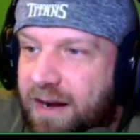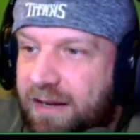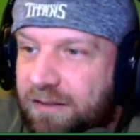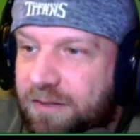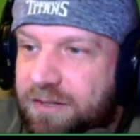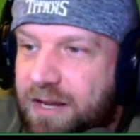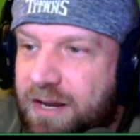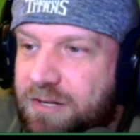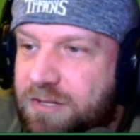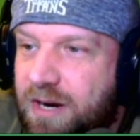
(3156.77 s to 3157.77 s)
I learned
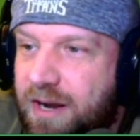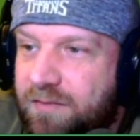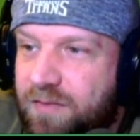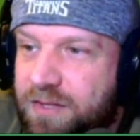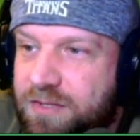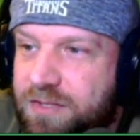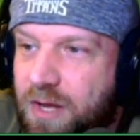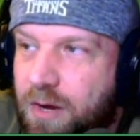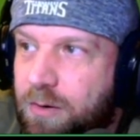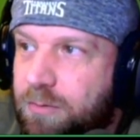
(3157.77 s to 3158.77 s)
how to drive in the
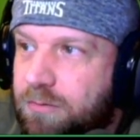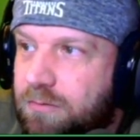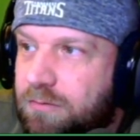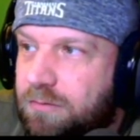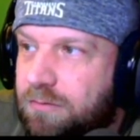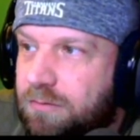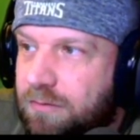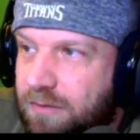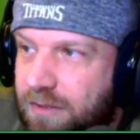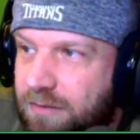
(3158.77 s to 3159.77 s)
snow
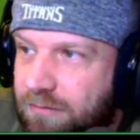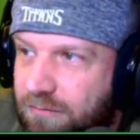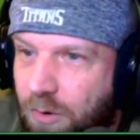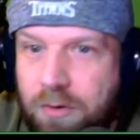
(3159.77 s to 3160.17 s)
in